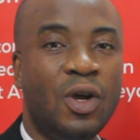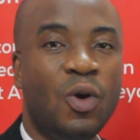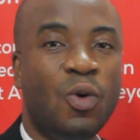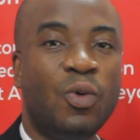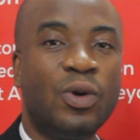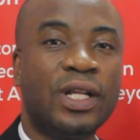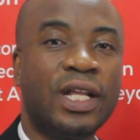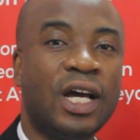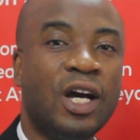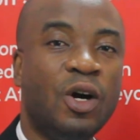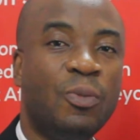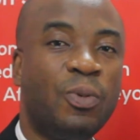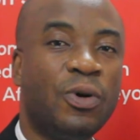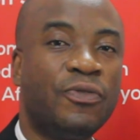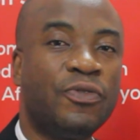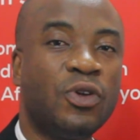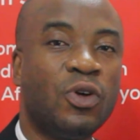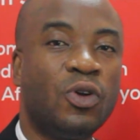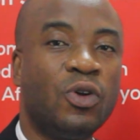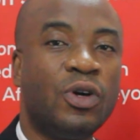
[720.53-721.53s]
With the help
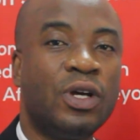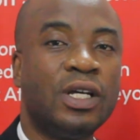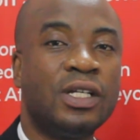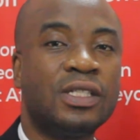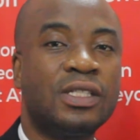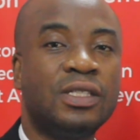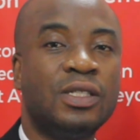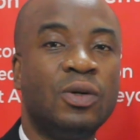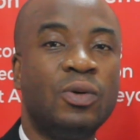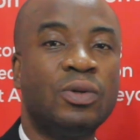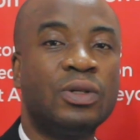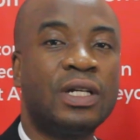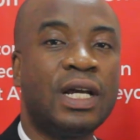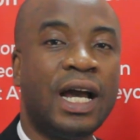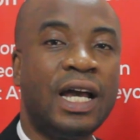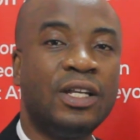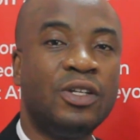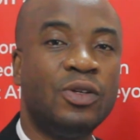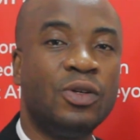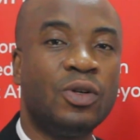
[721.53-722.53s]
of your lawyers, they will
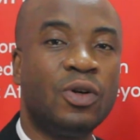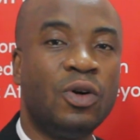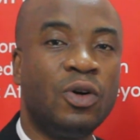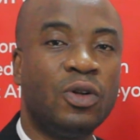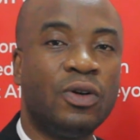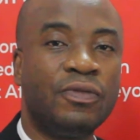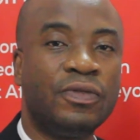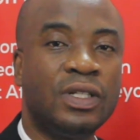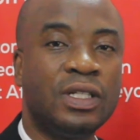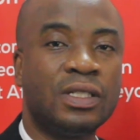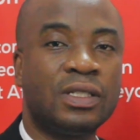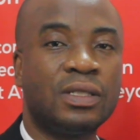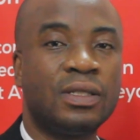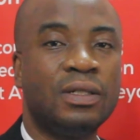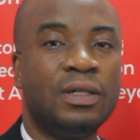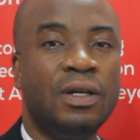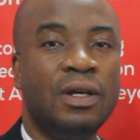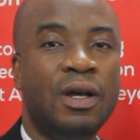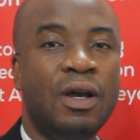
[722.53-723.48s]
guide you in all of this.